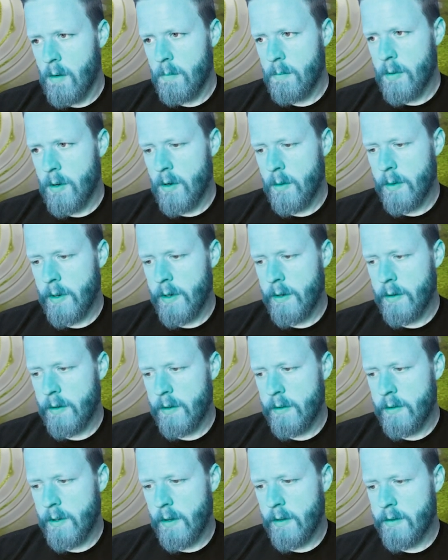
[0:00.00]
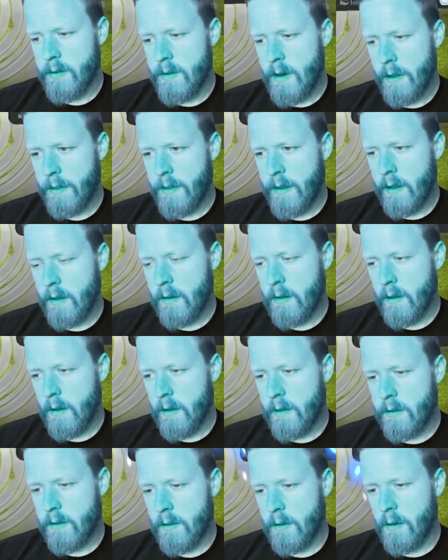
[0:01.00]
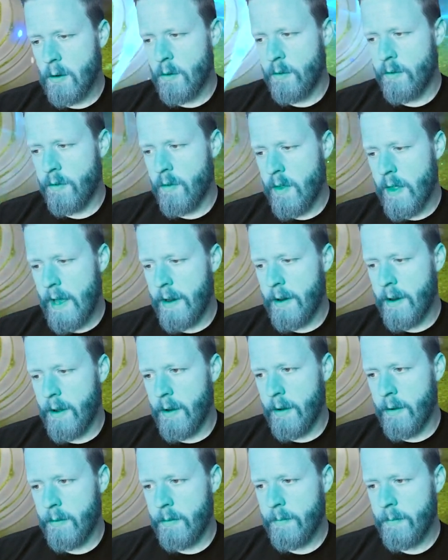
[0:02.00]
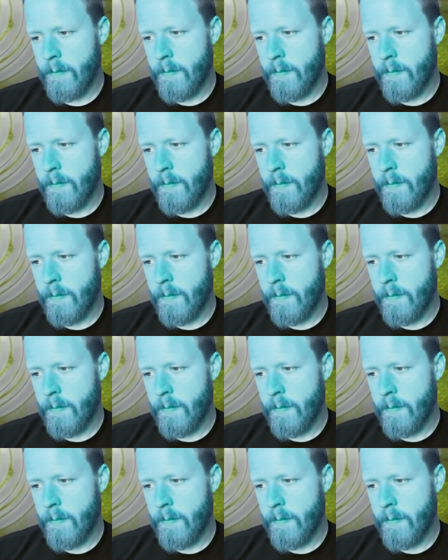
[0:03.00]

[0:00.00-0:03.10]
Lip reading: Opponent does nothing. Let's go for that now.